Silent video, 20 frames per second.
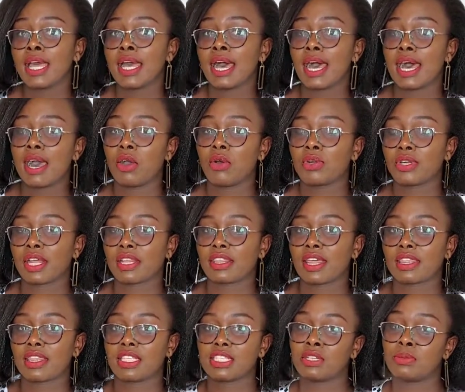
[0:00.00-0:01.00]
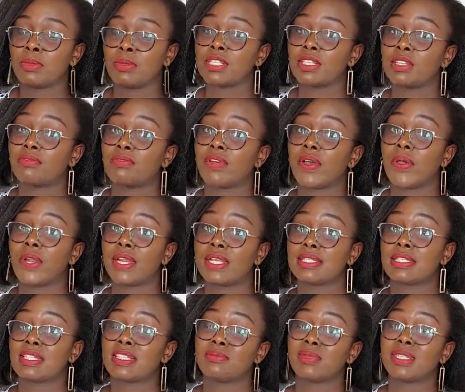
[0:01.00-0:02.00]
or rather the domestic
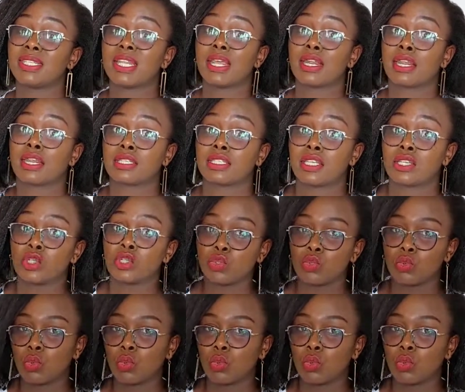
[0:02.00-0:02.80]
violence is being directed to?